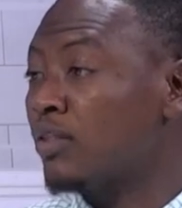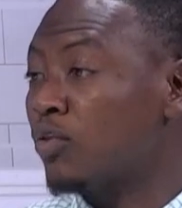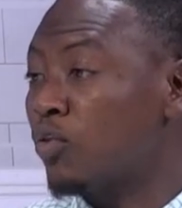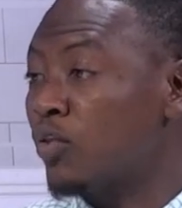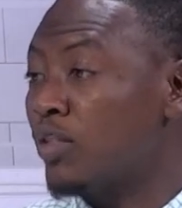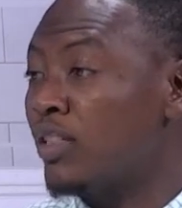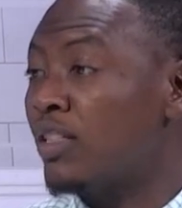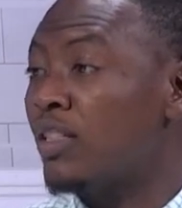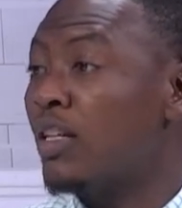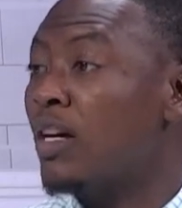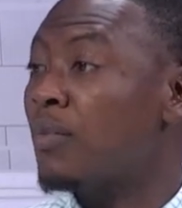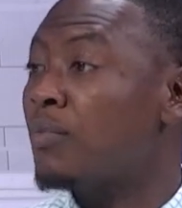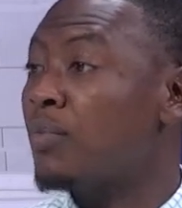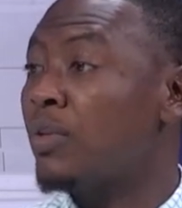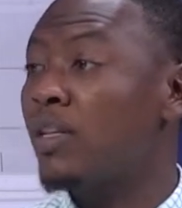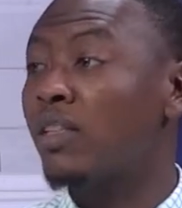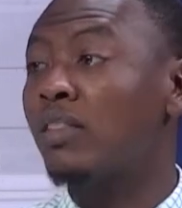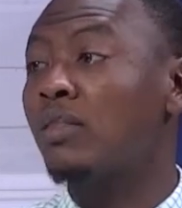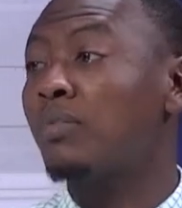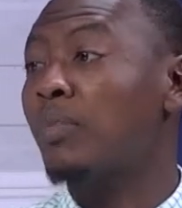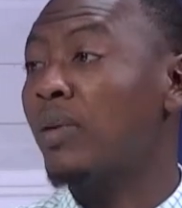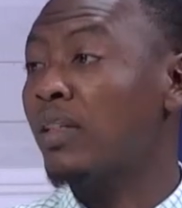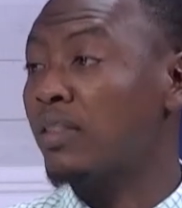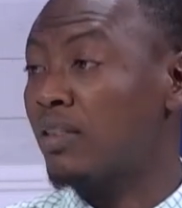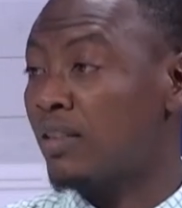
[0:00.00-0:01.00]
Kwesi Appiah's
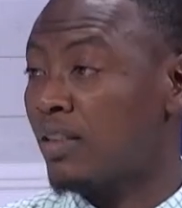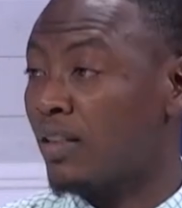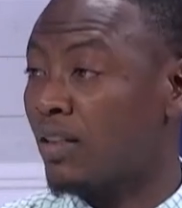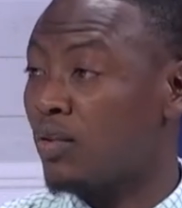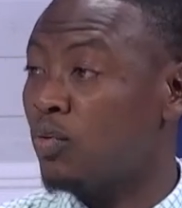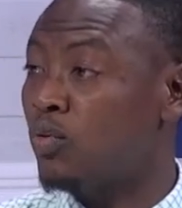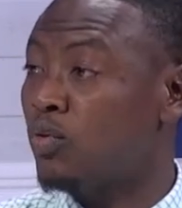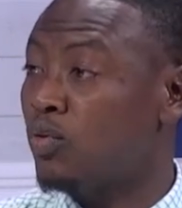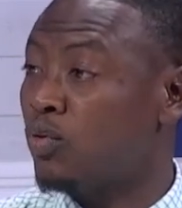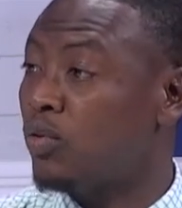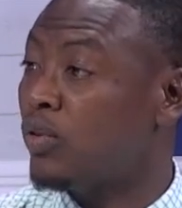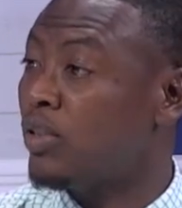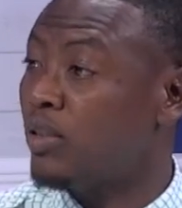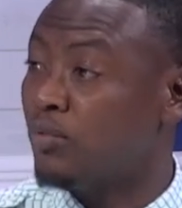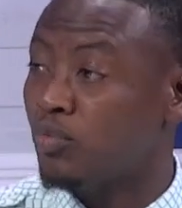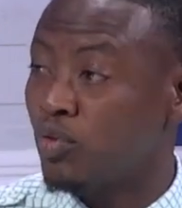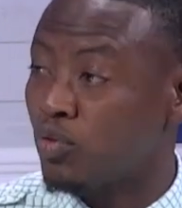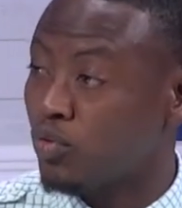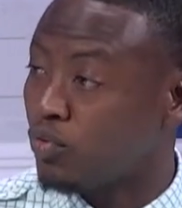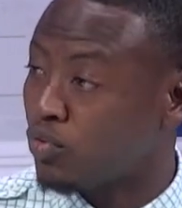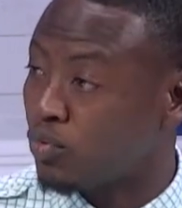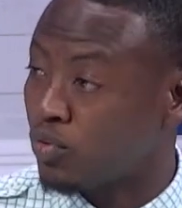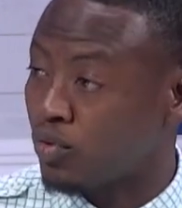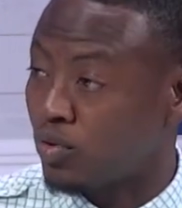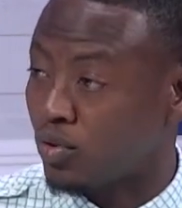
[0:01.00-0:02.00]
pastor who told him to
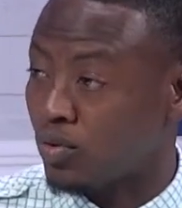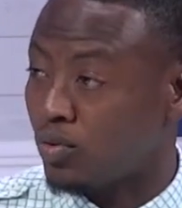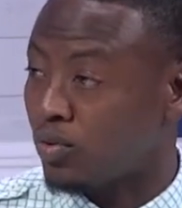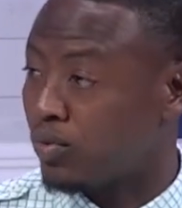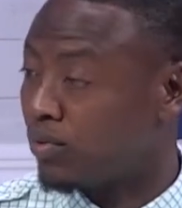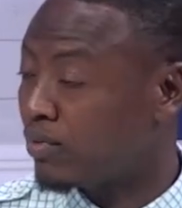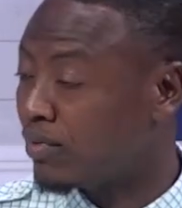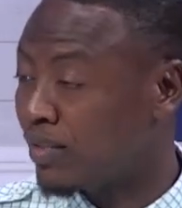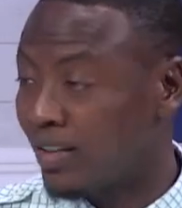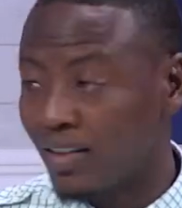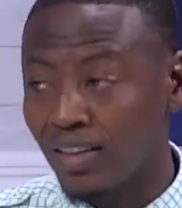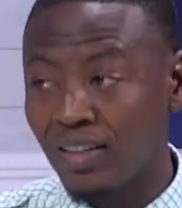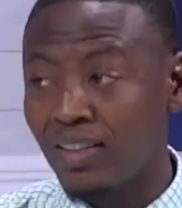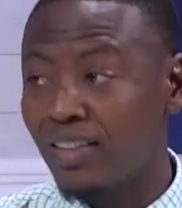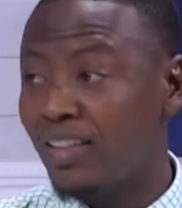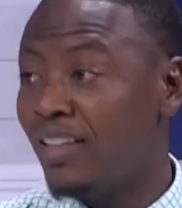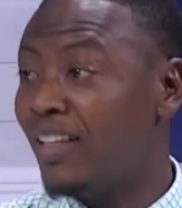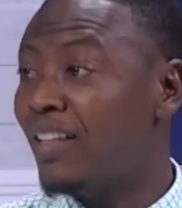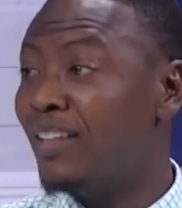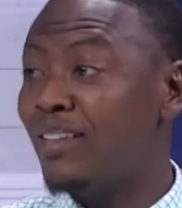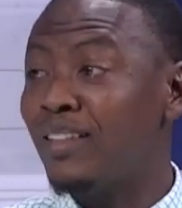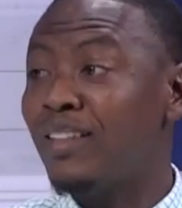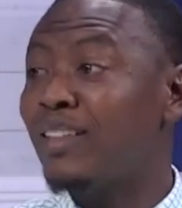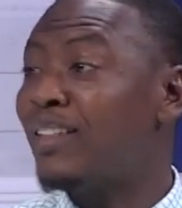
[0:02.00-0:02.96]
do so. And these